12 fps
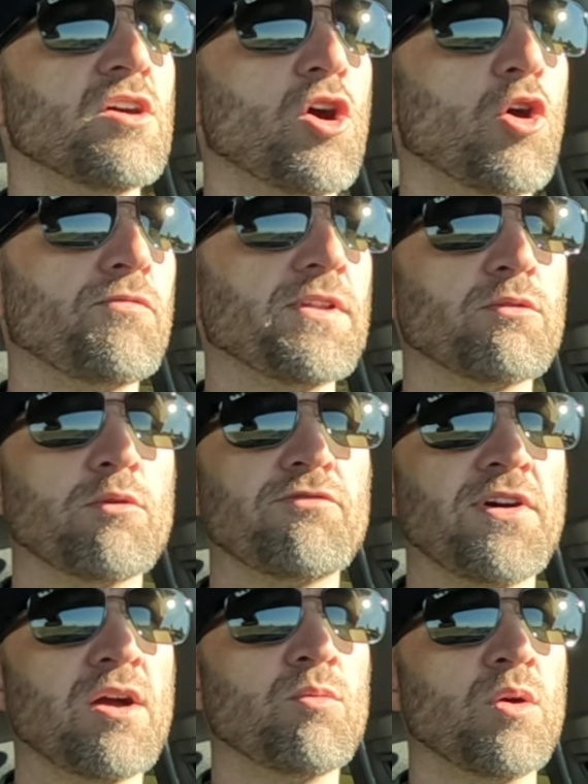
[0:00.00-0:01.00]
hopefully we'll
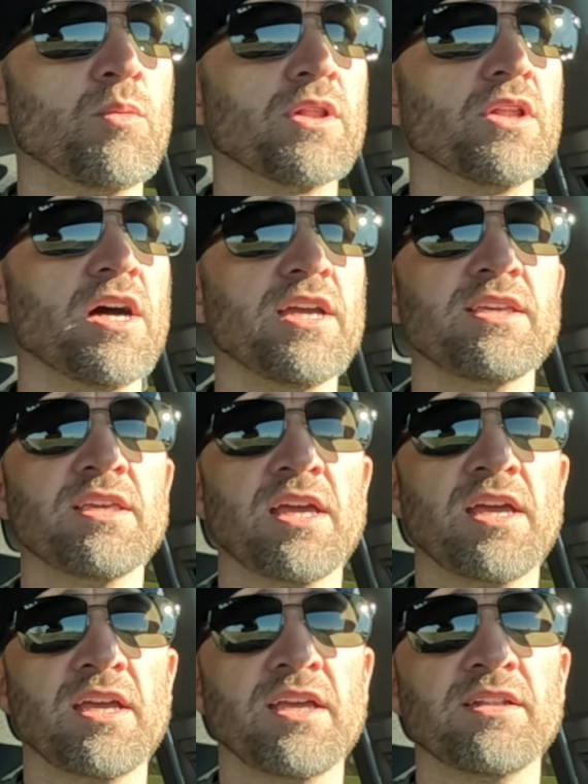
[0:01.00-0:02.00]
find one we like
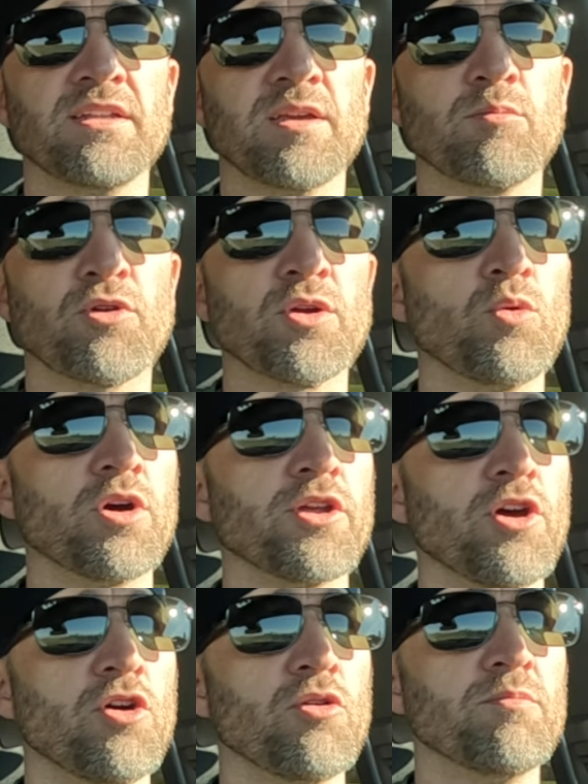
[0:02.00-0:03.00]
and bring one
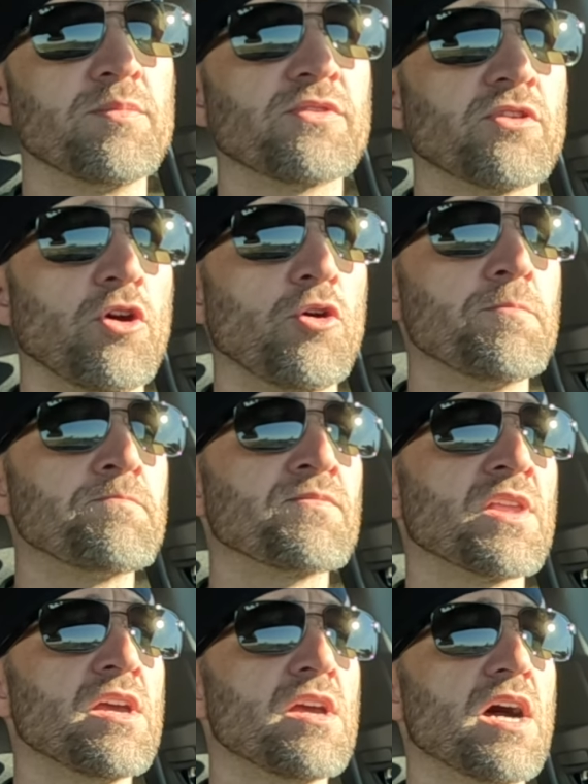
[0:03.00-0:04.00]
home. So
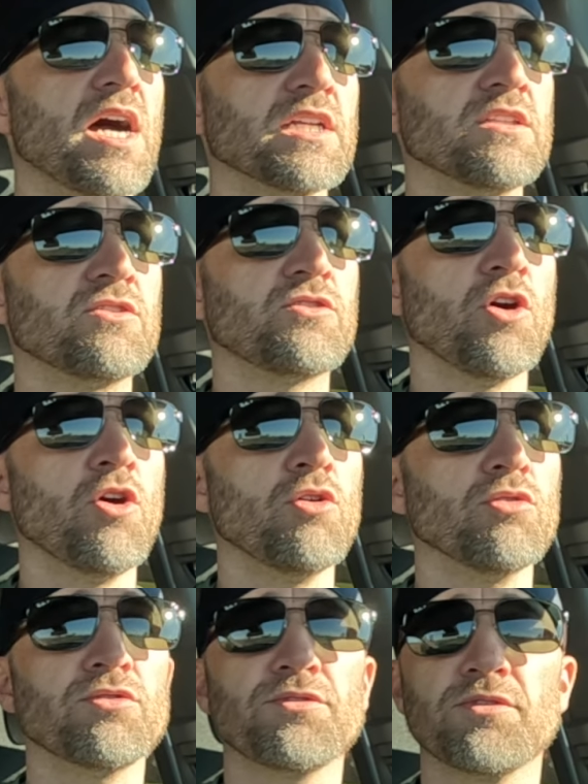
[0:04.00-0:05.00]
I
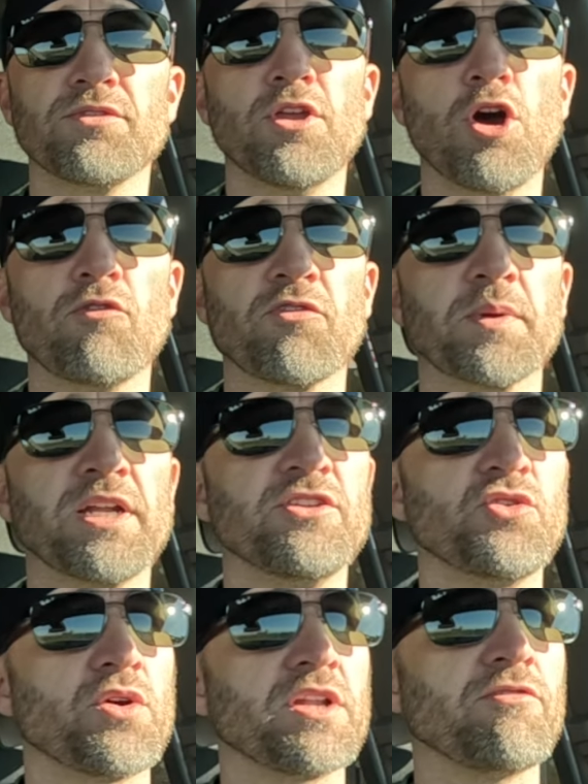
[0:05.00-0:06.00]
don't know if I'm gonna
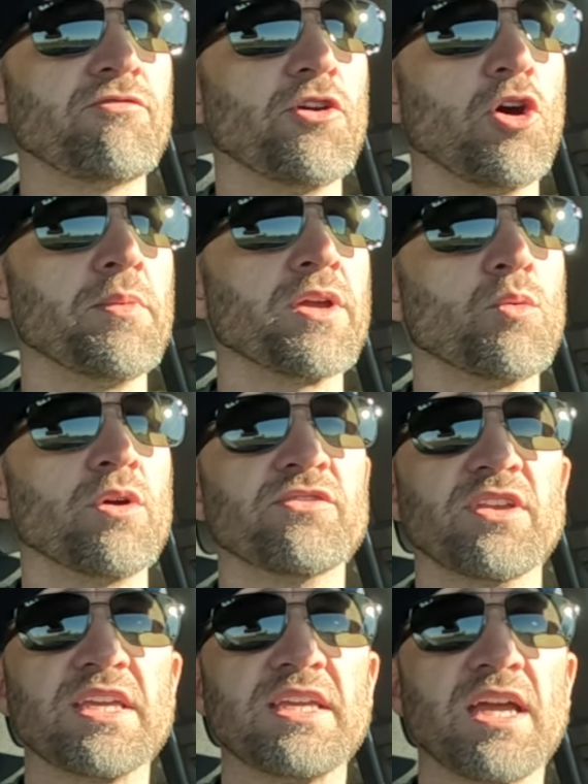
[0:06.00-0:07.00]
do any filming
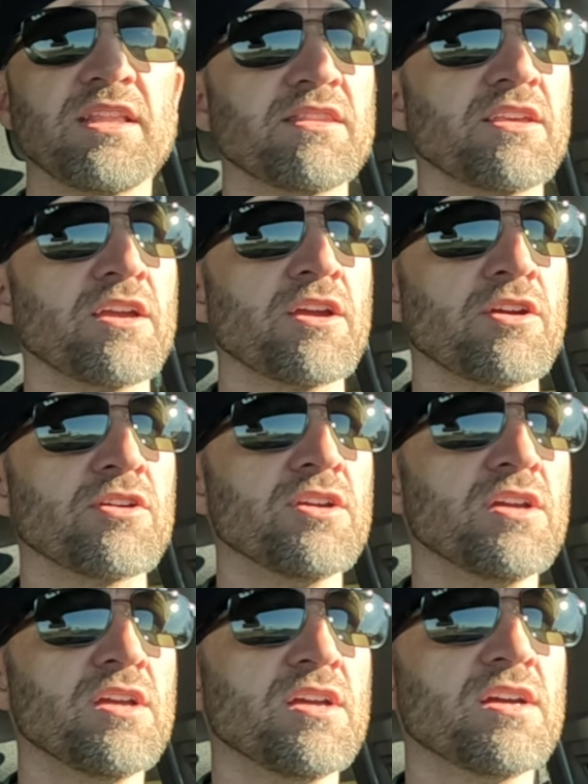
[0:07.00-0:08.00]
once I get there.
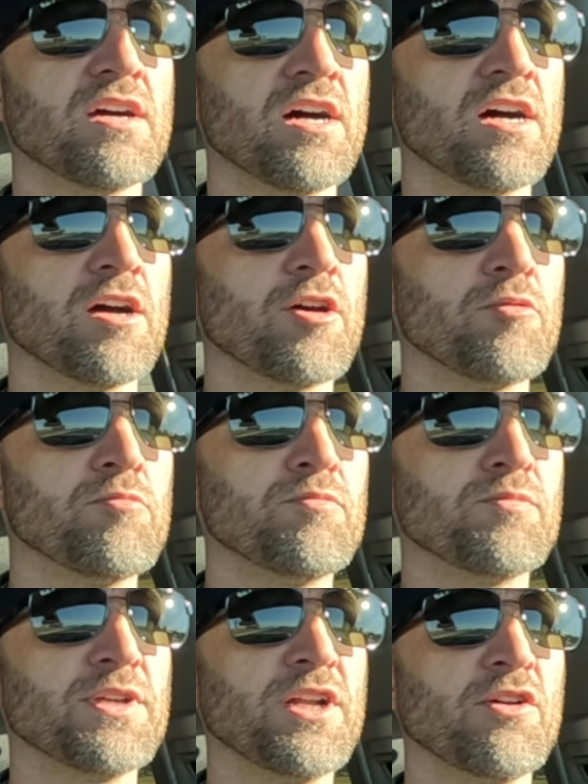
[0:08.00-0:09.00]

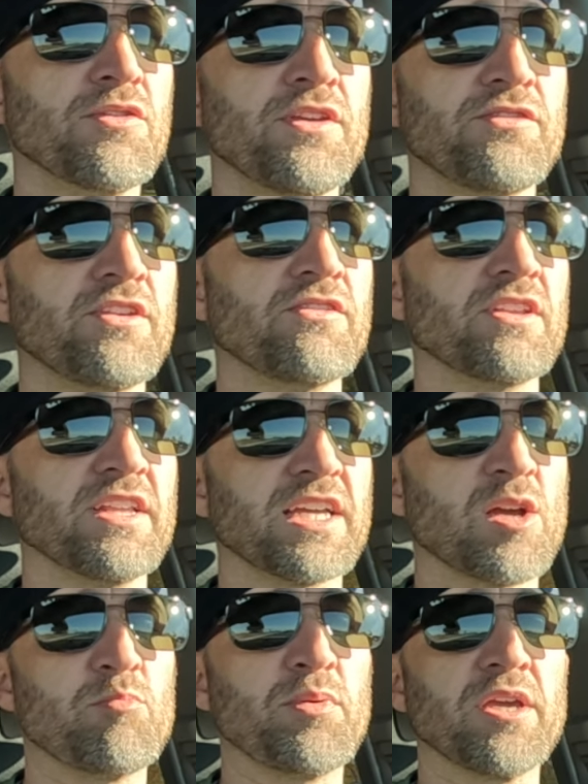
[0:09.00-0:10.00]
You know, this isn't
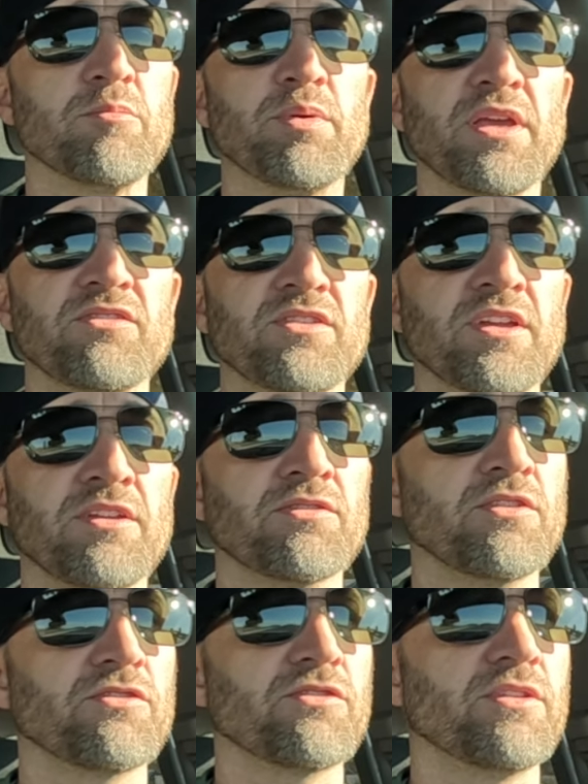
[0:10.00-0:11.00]
like a big
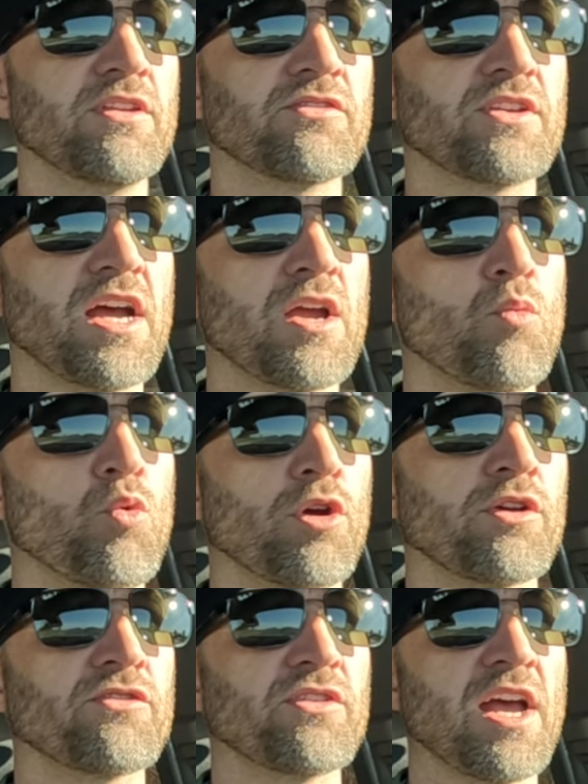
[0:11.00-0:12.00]
business. This guy
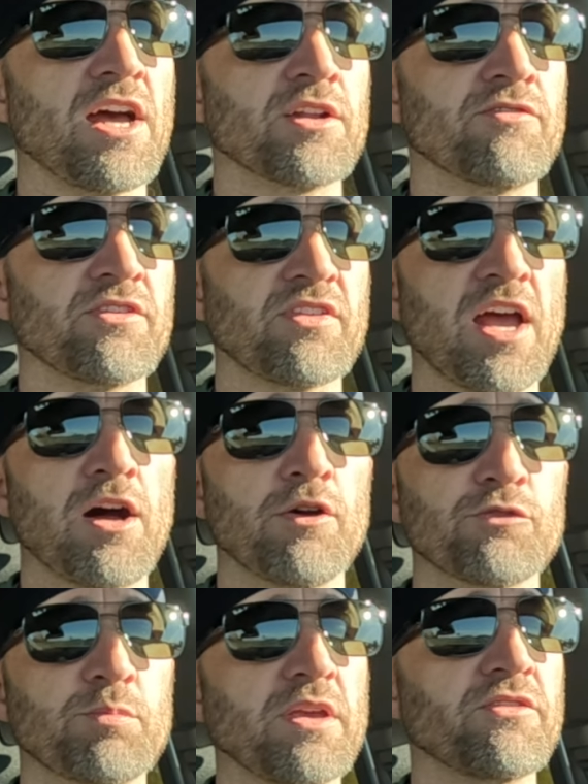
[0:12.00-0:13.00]
works out of his
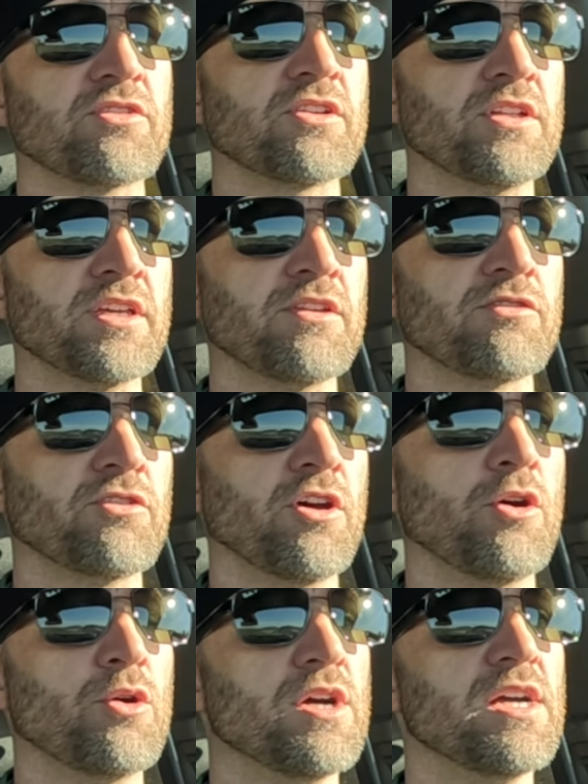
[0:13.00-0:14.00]
house basically, so